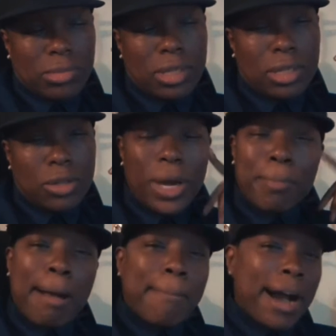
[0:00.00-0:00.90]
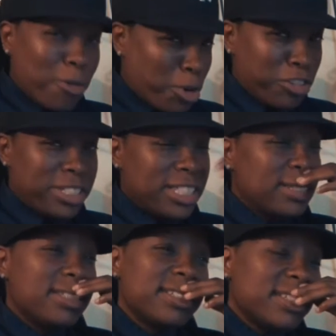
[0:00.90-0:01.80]
the way my mind works
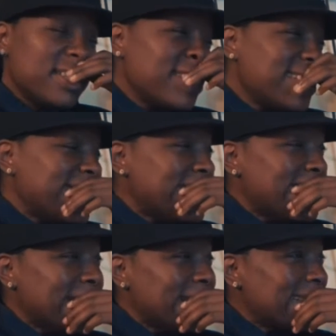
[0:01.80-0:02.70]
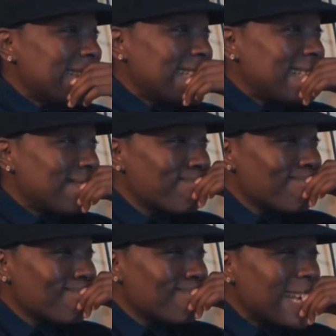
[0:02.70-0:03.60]
is,
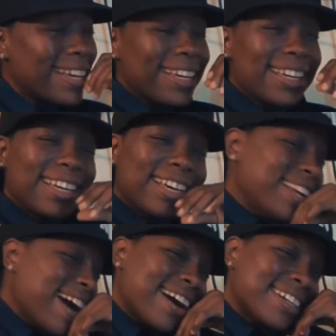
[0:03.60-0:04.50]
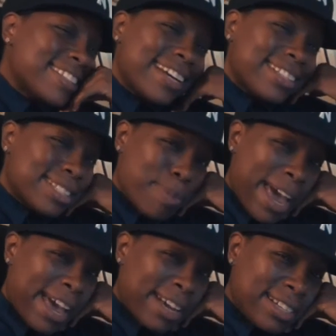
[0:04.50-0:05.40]
he not going to take this
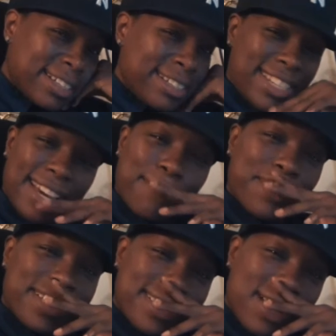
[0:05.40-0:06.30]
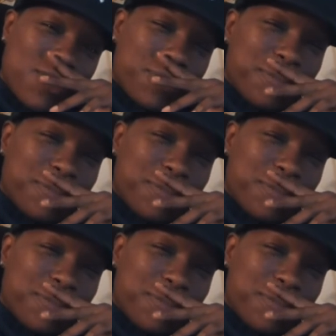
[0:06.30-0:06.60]
bag and check it for himself?